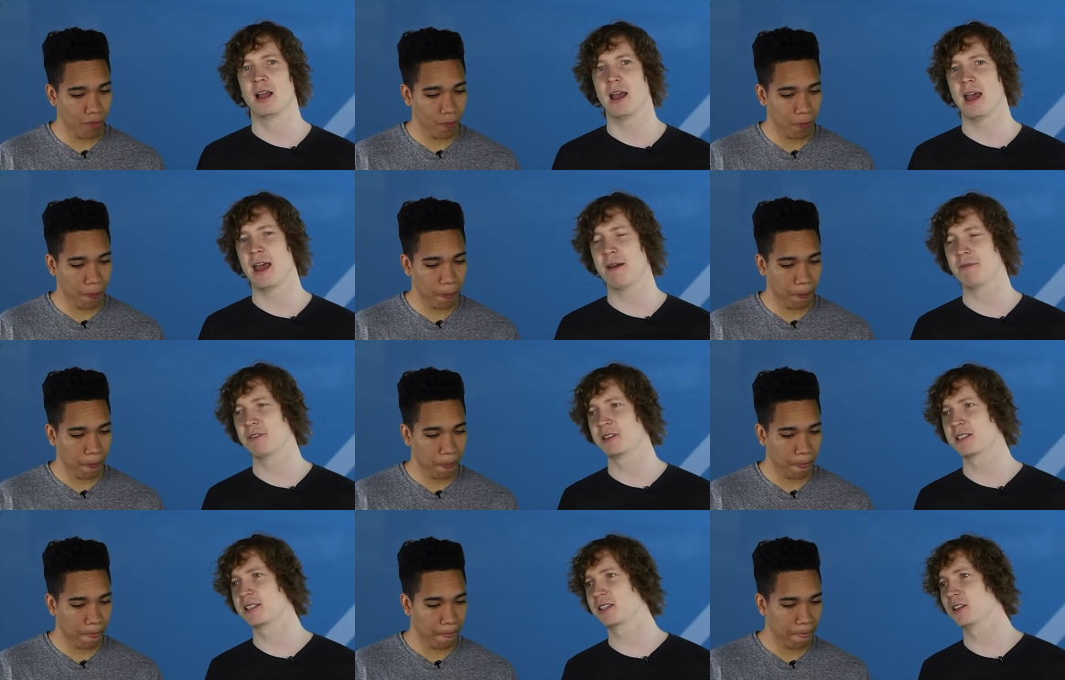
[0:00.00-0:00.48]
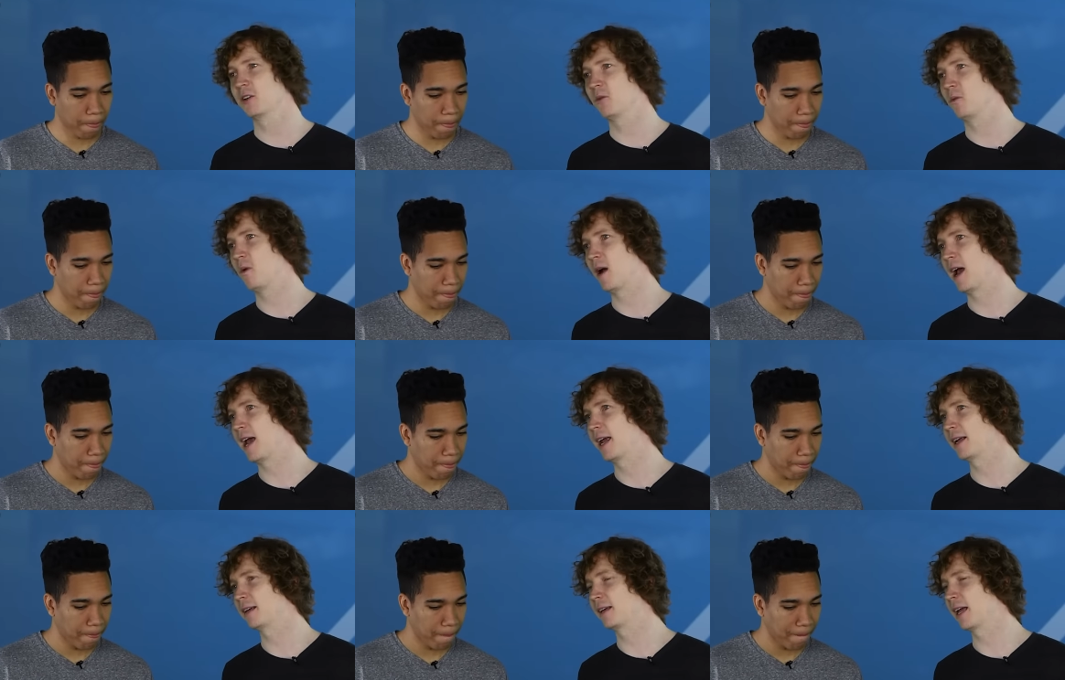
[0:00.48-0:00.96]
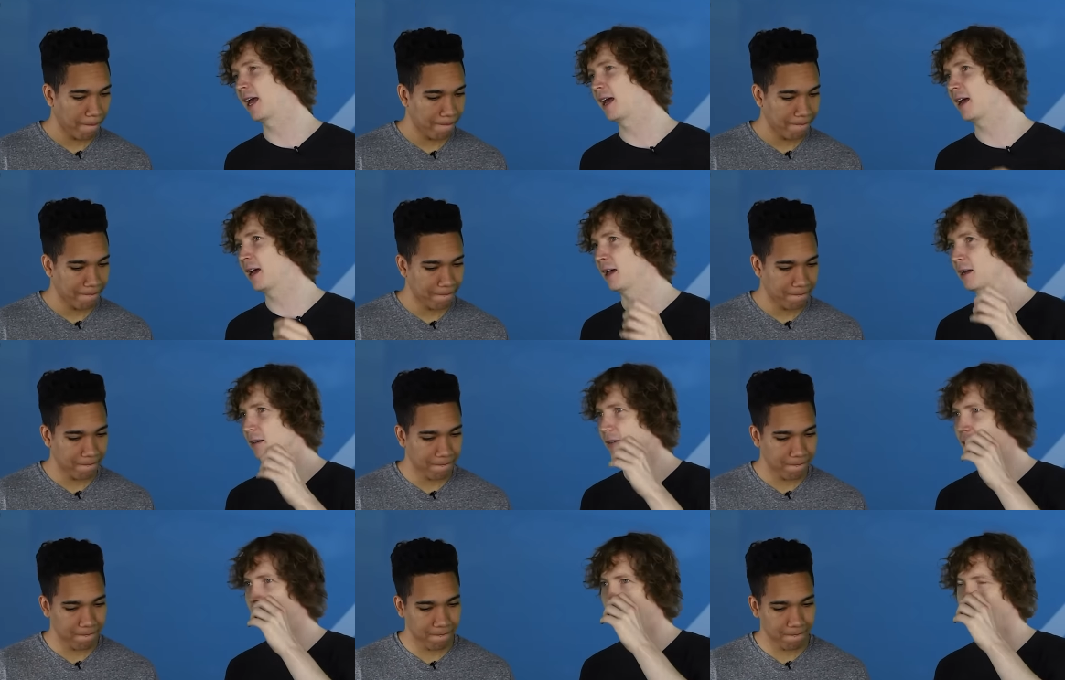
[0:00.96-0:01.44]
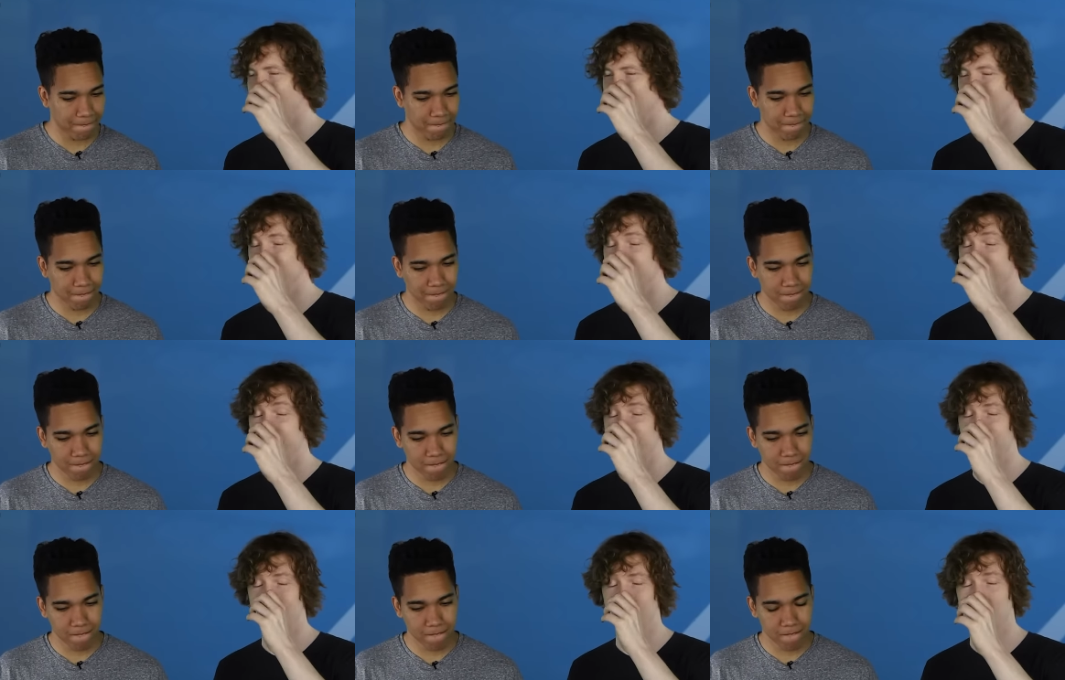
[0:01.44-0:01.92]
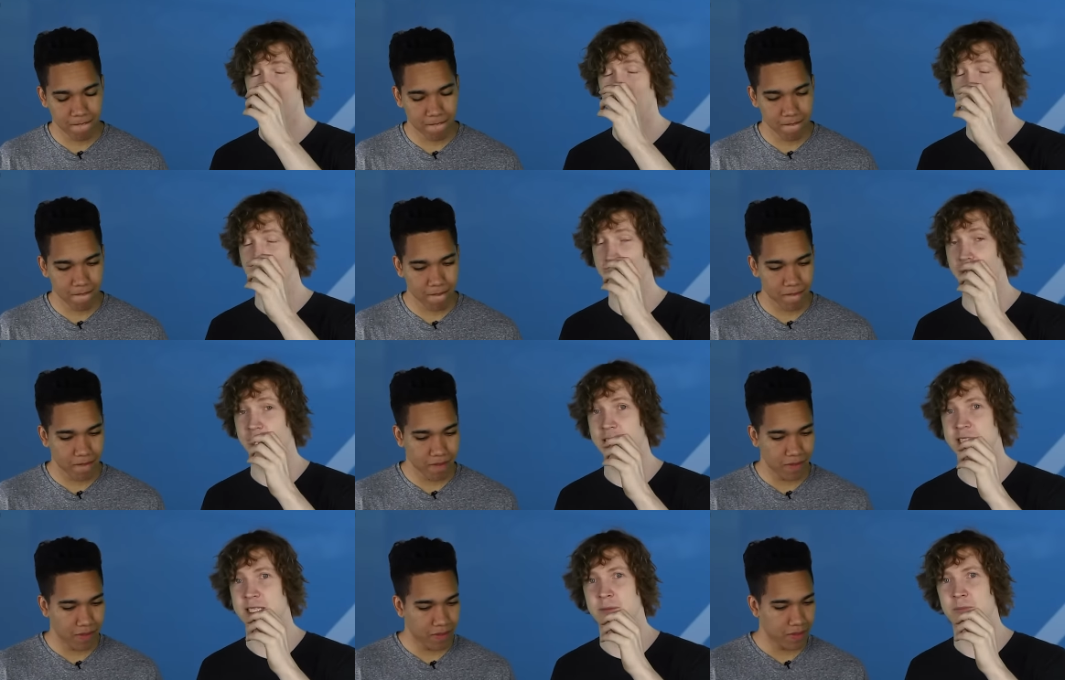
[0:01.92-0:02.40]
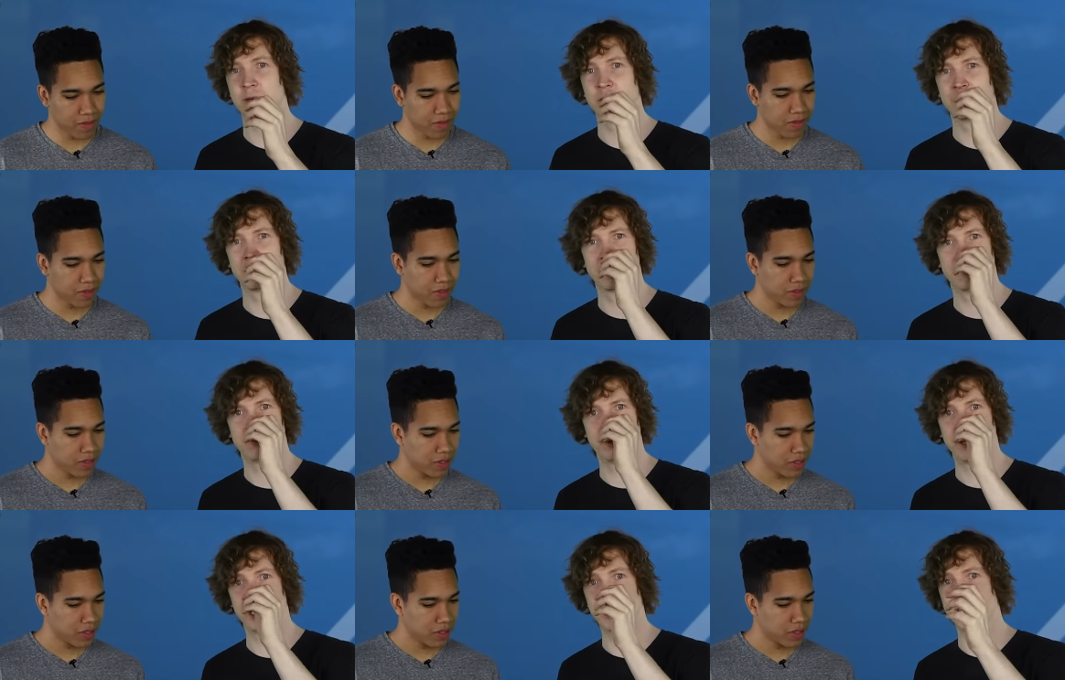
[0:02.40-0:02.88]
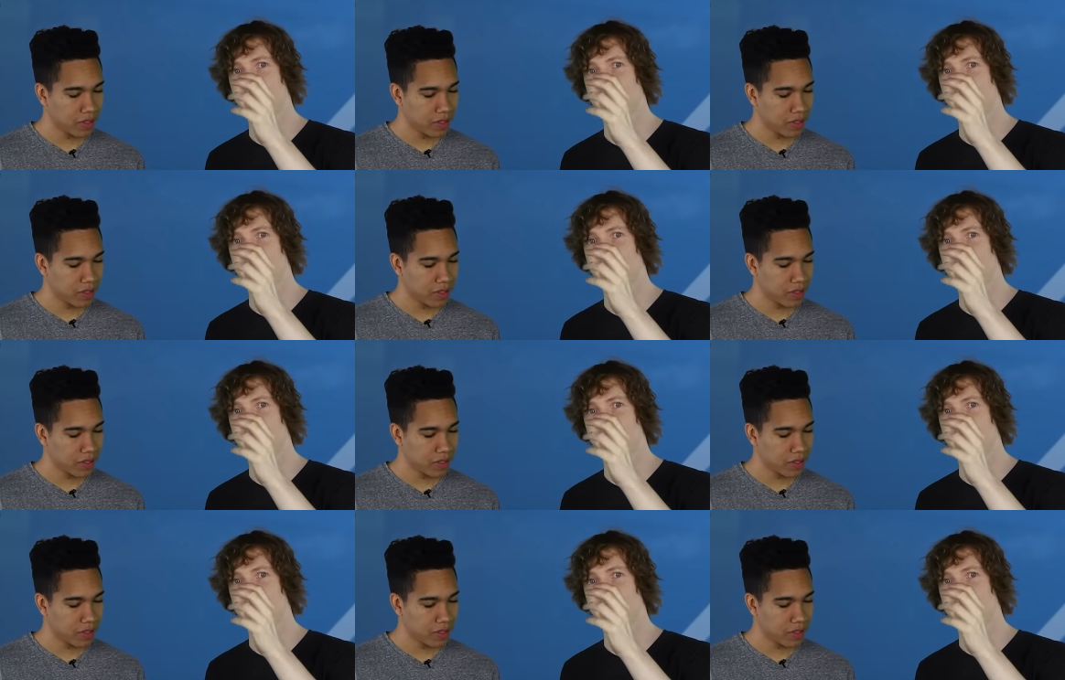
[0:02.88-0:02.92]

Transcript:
Speaker 1: Everton away, get a, get a, well, it won't be easy, but if we